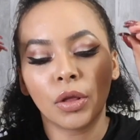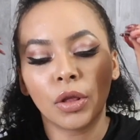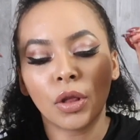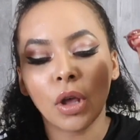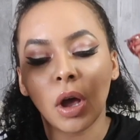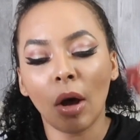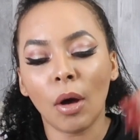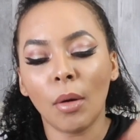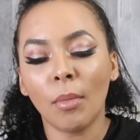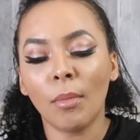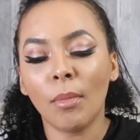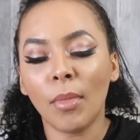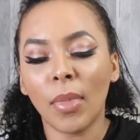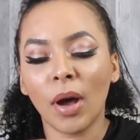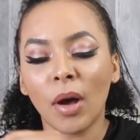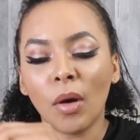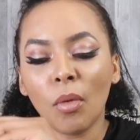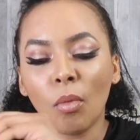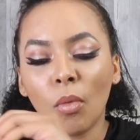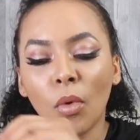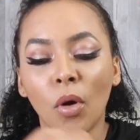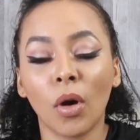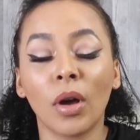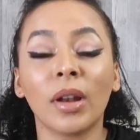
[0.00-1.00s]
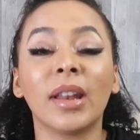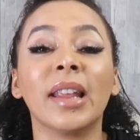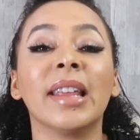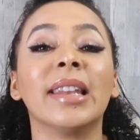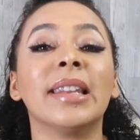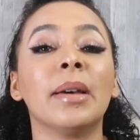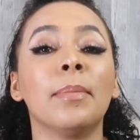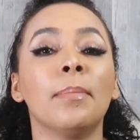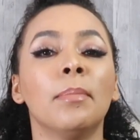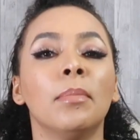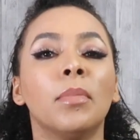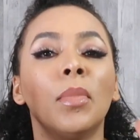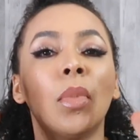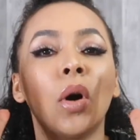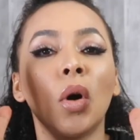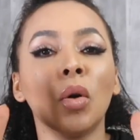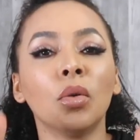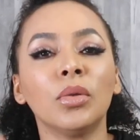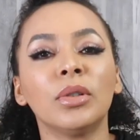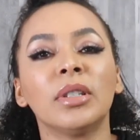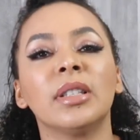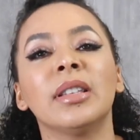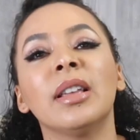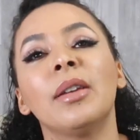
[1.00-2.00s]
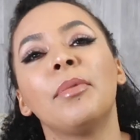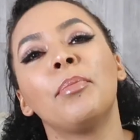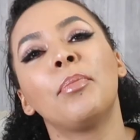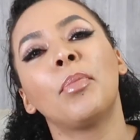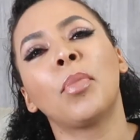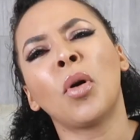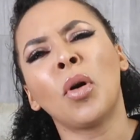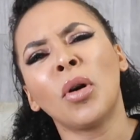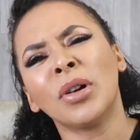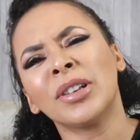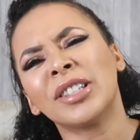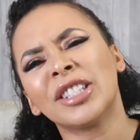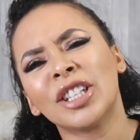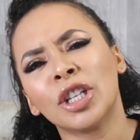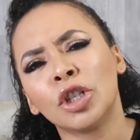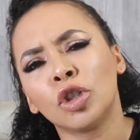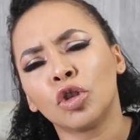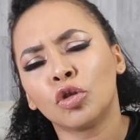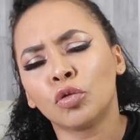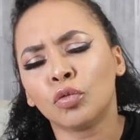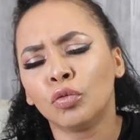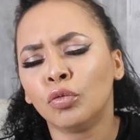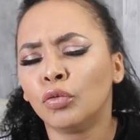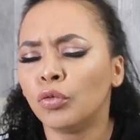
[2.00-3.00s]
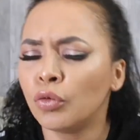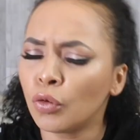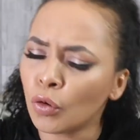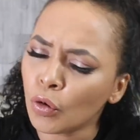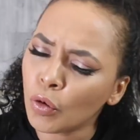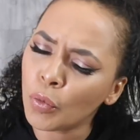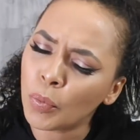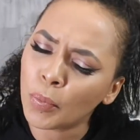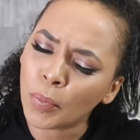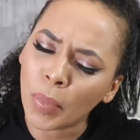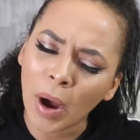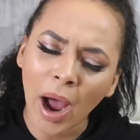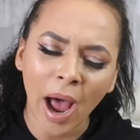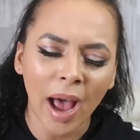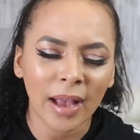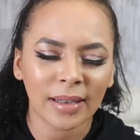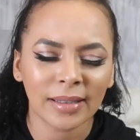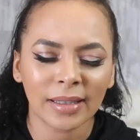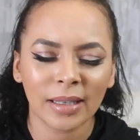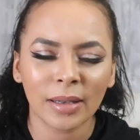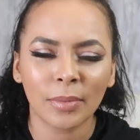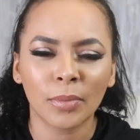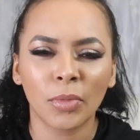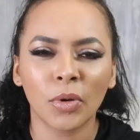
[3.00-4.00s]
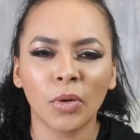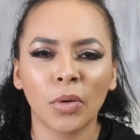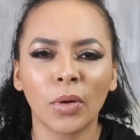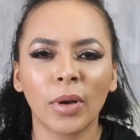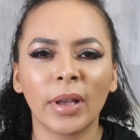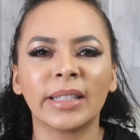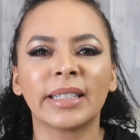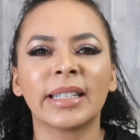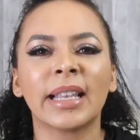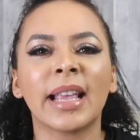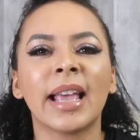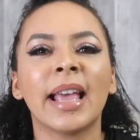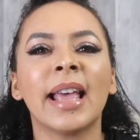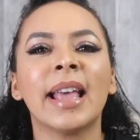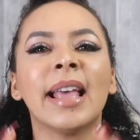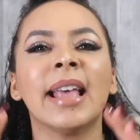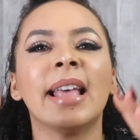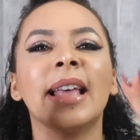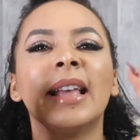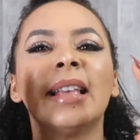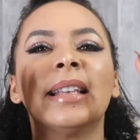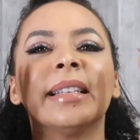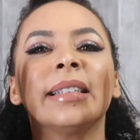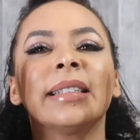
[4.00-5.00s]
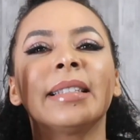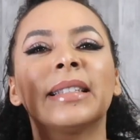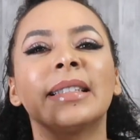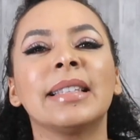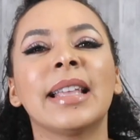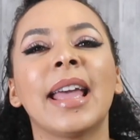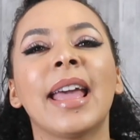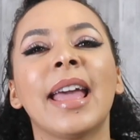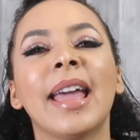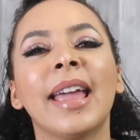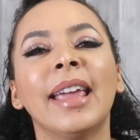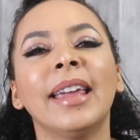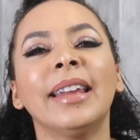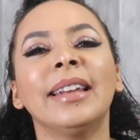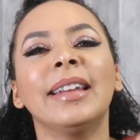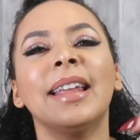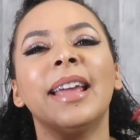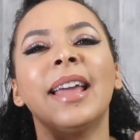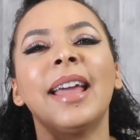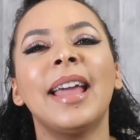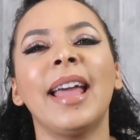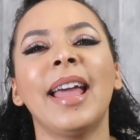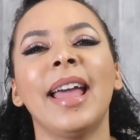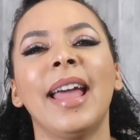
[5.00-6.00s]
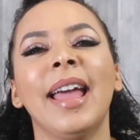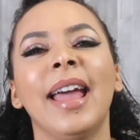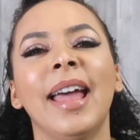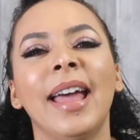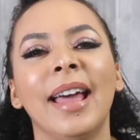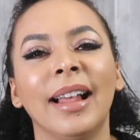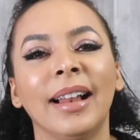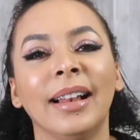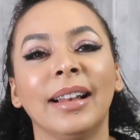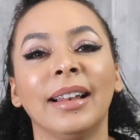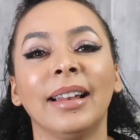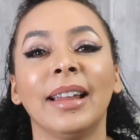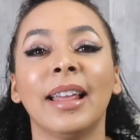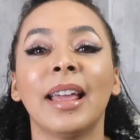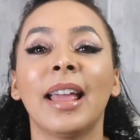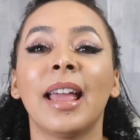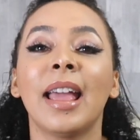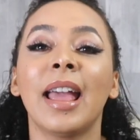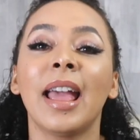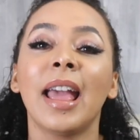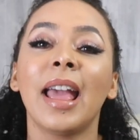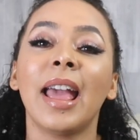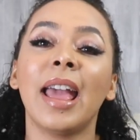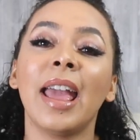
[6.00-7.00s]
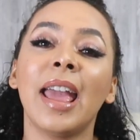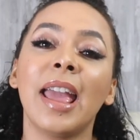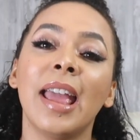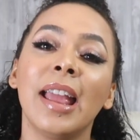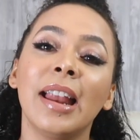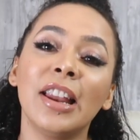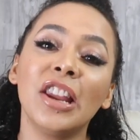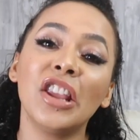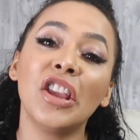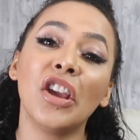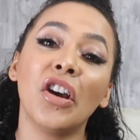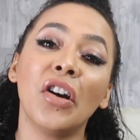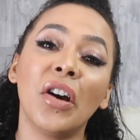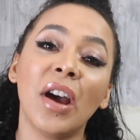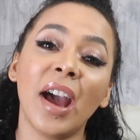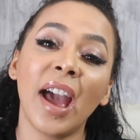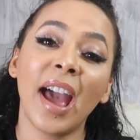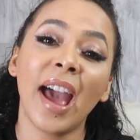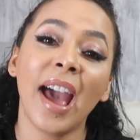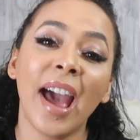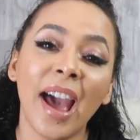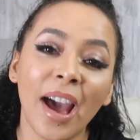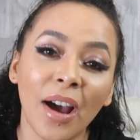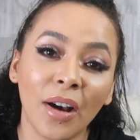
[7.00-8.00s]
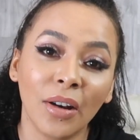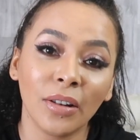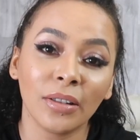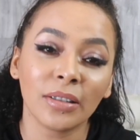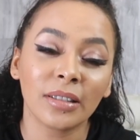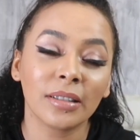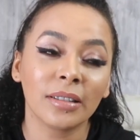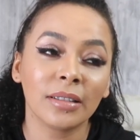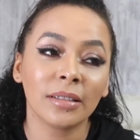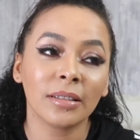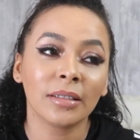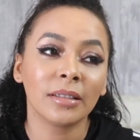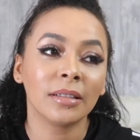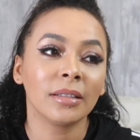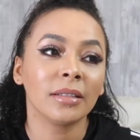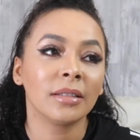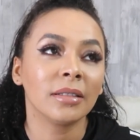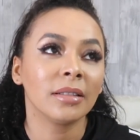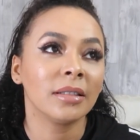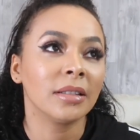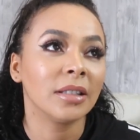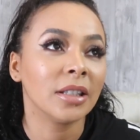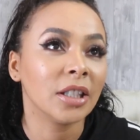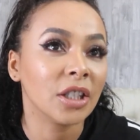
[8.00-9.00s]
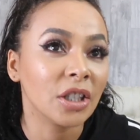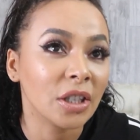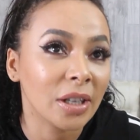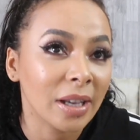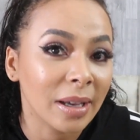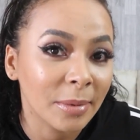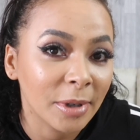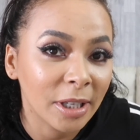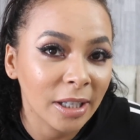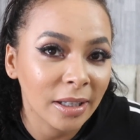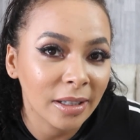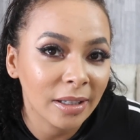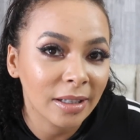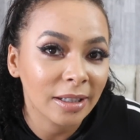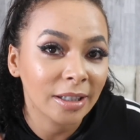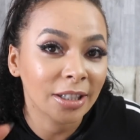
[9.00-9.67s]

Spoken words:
number one and the most important rule possible is stay the hell in your house. Did you hear me?